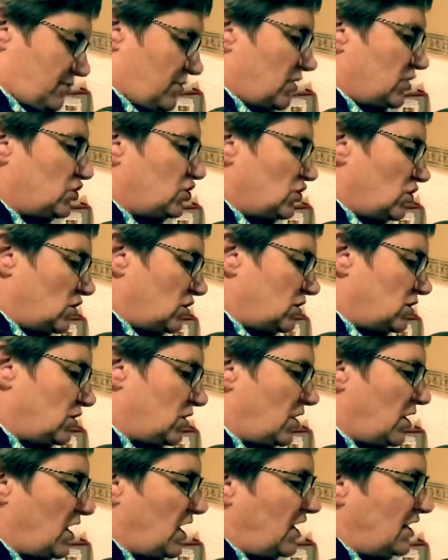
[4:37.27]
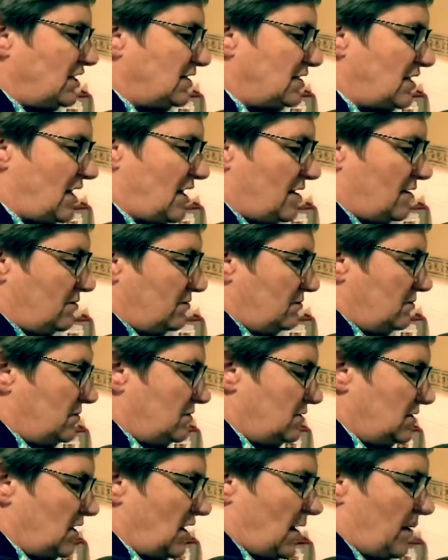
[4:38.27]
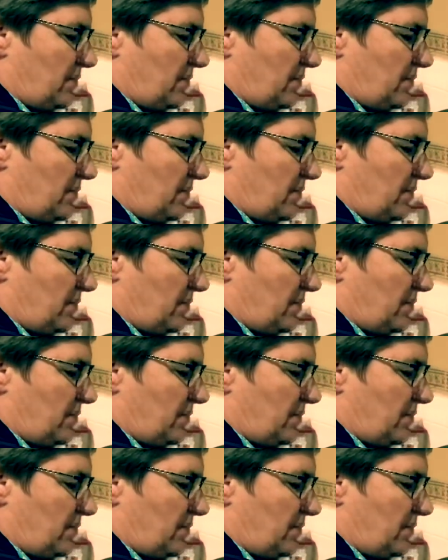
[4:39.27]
I turn the heat down. Yeah.